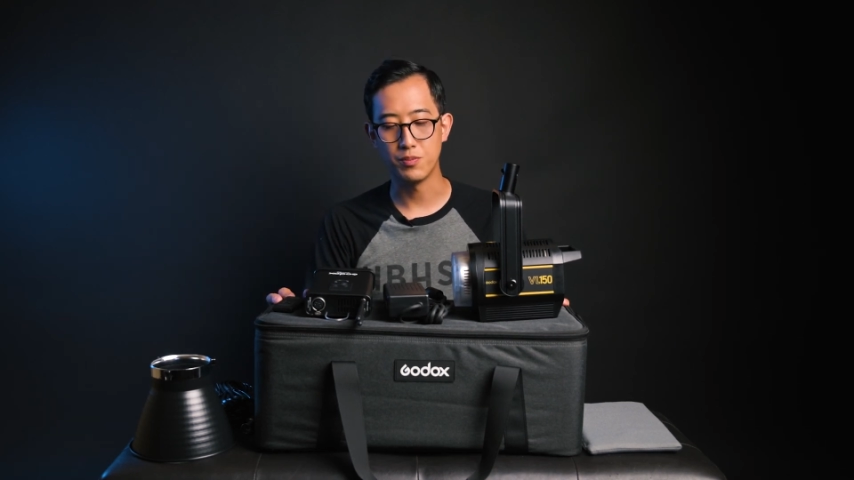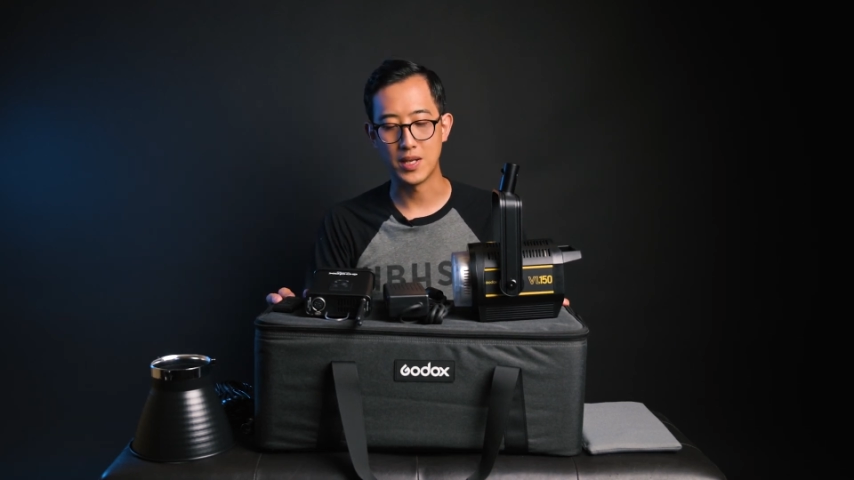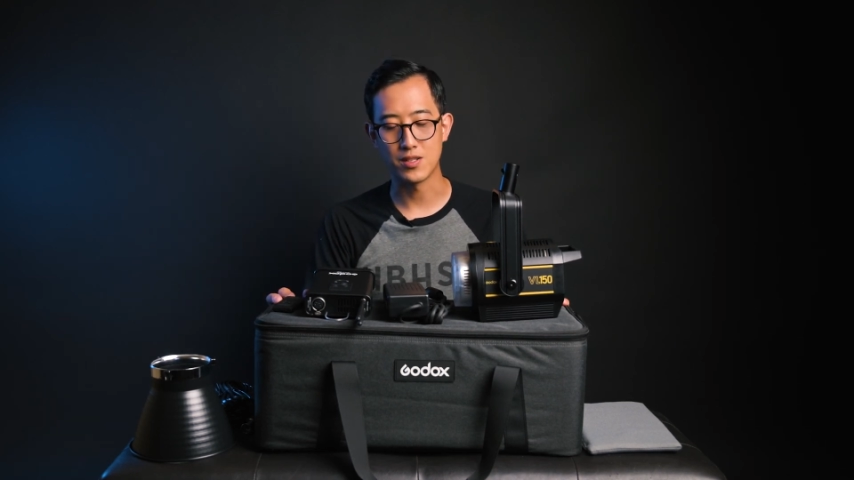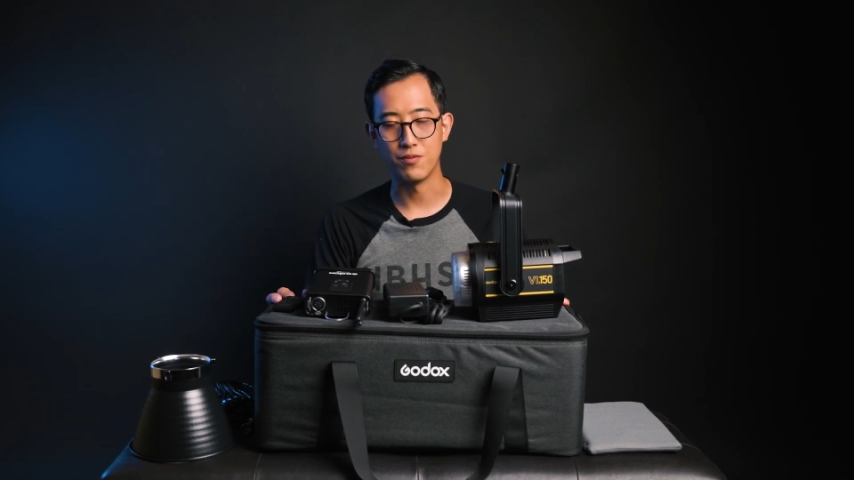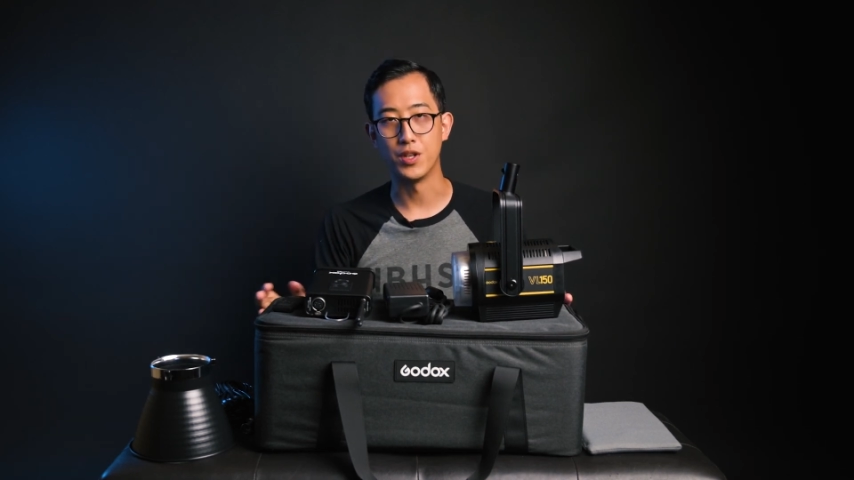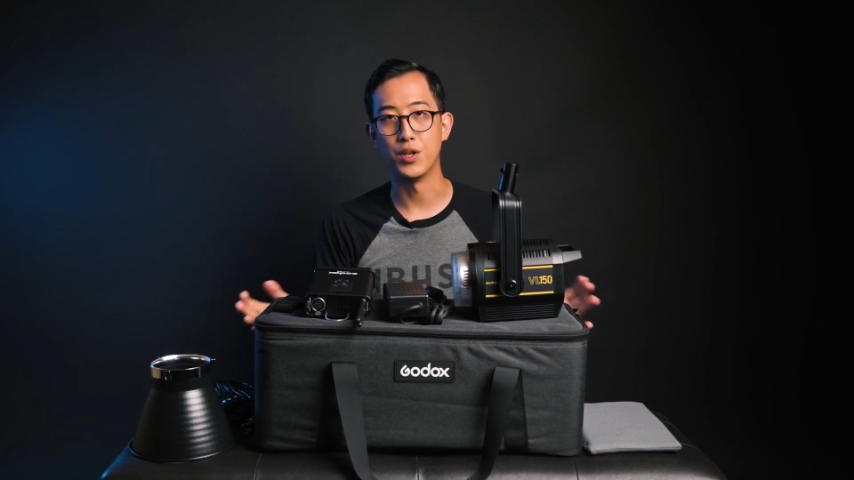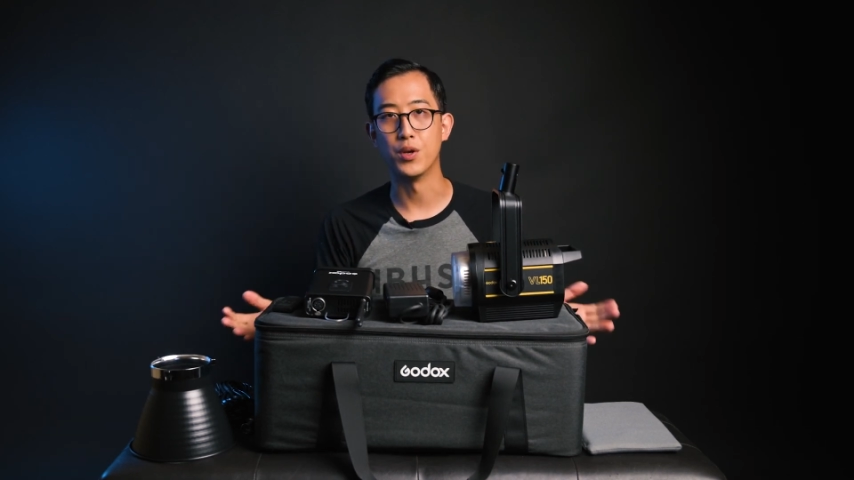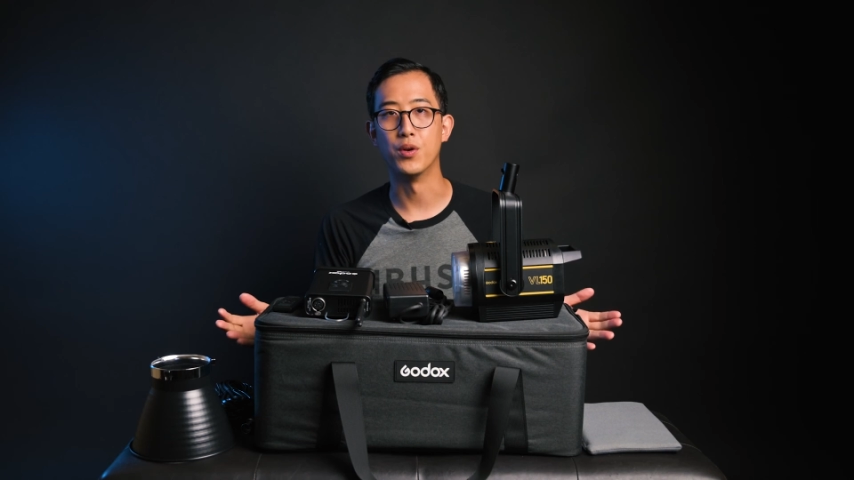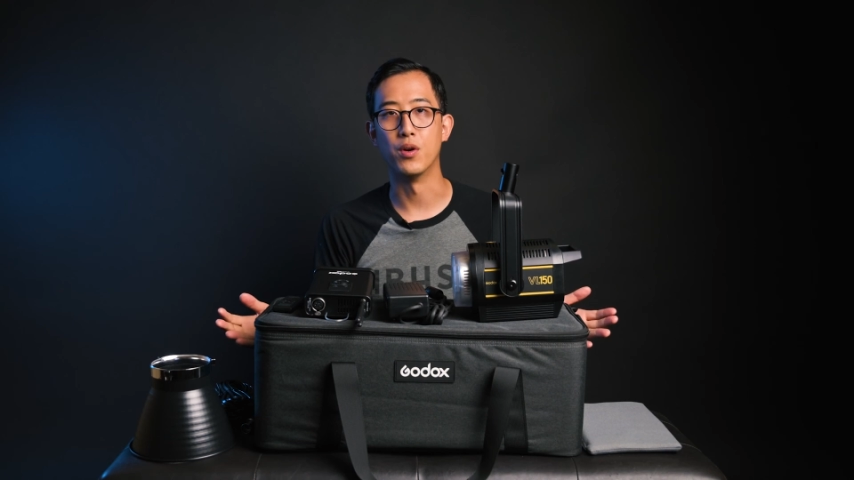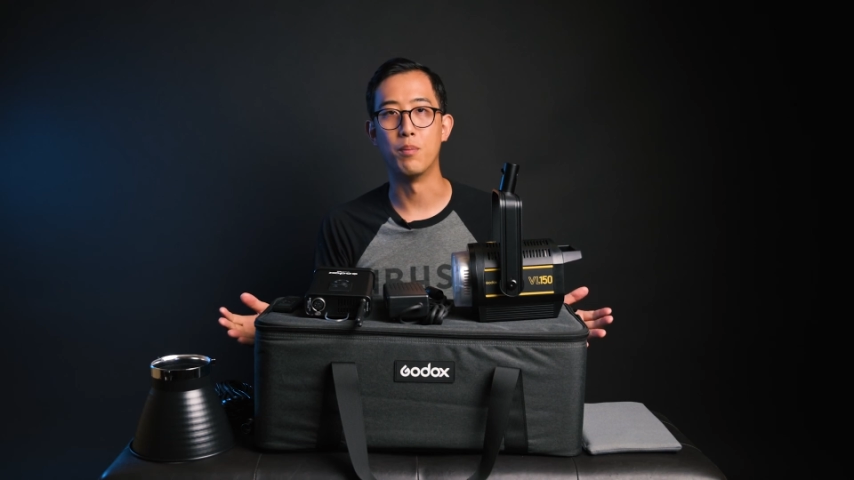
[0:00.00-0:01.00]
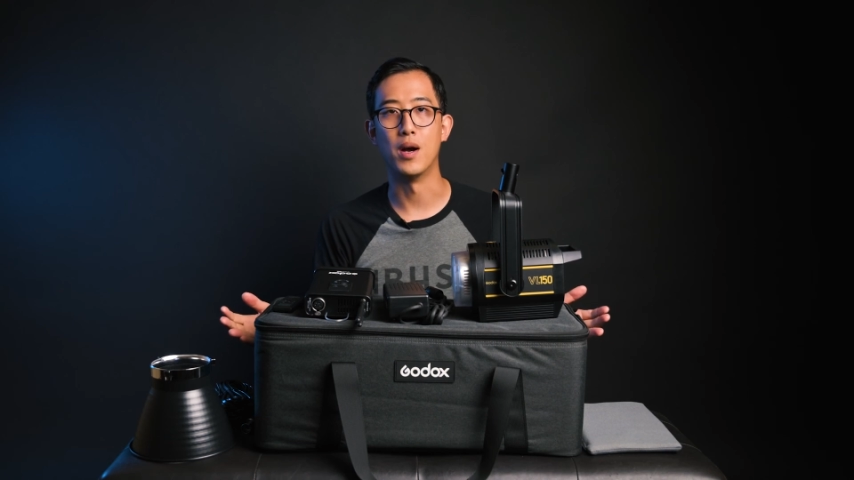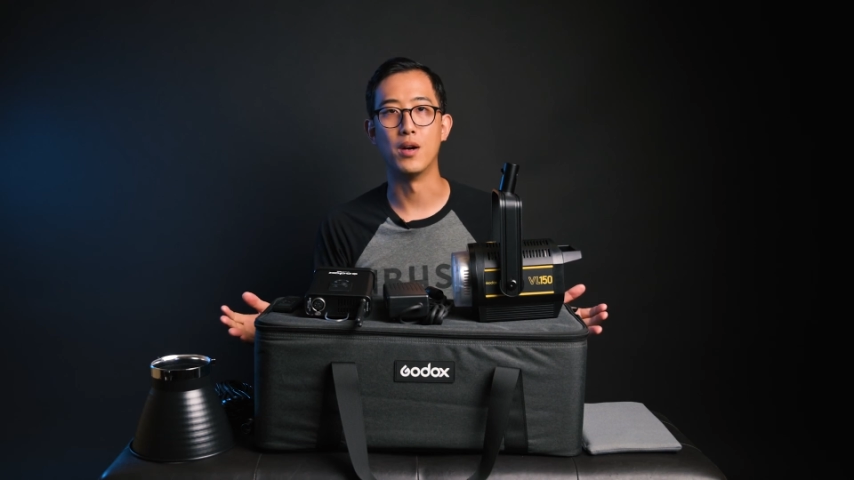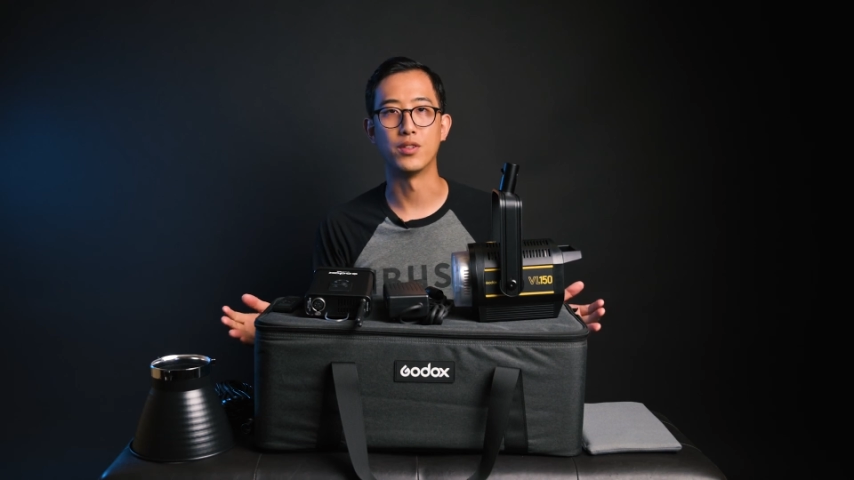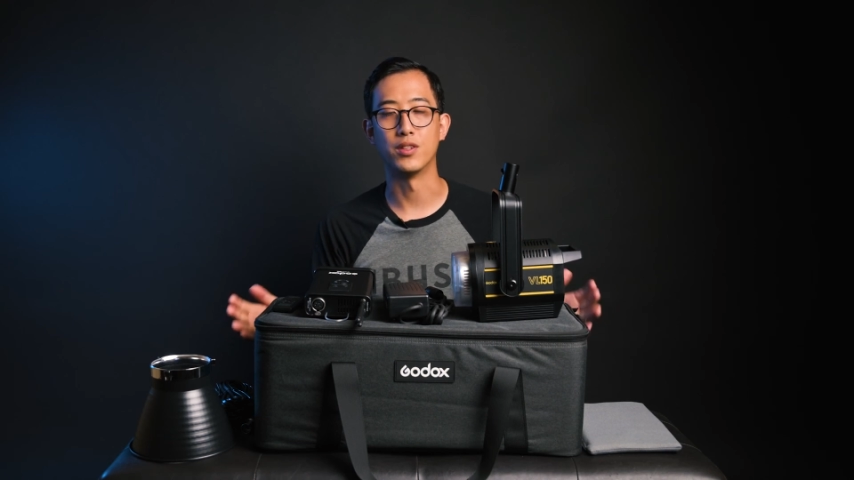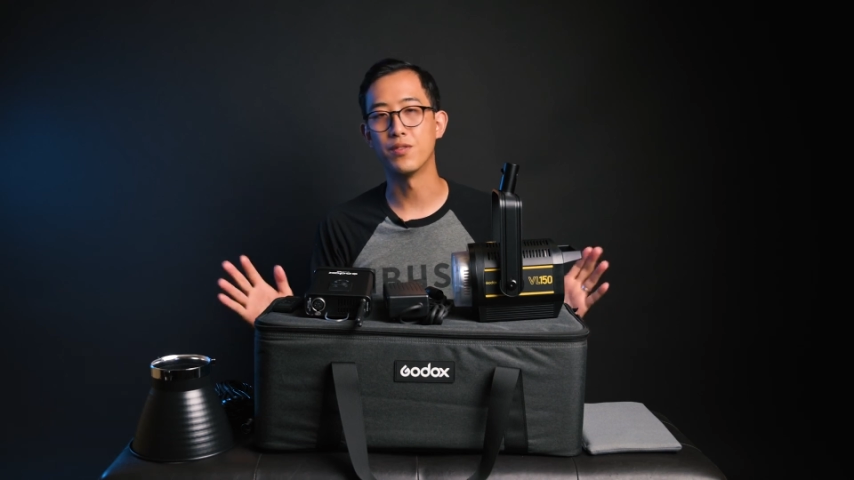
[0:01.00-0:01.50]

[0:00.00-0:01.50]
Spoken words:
make some video about the